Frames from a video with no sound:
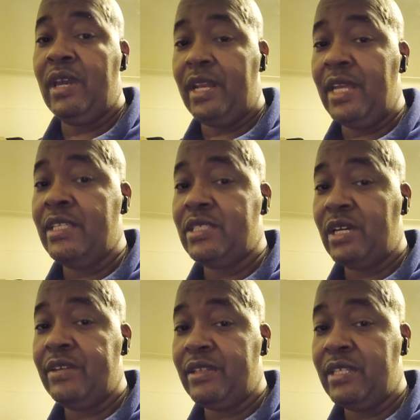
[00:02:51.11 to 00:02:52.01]
and not just the
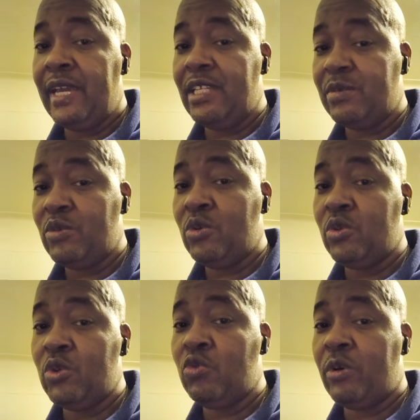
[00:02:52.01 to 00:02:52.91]
other TIs,
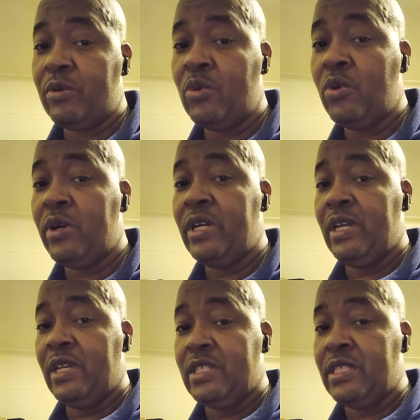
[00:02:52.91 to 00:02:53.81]
those who are who are
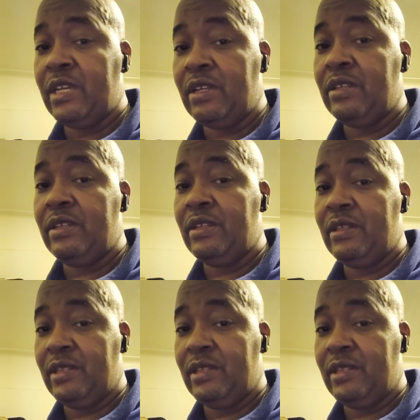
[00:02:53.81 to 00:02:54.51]
singularly